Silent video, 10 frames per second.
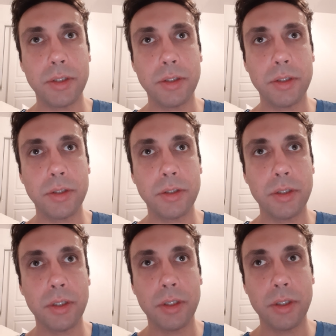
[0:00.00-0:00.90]
and
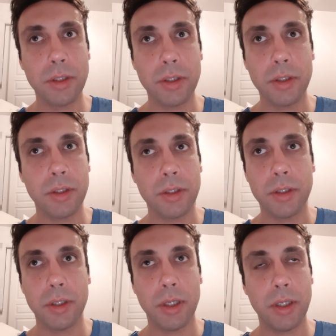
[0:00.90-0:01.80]

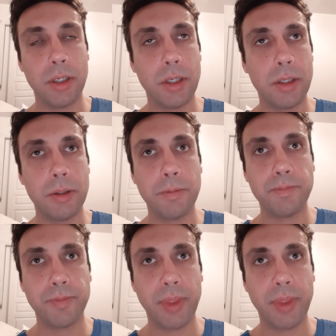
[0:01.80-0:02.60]
and um,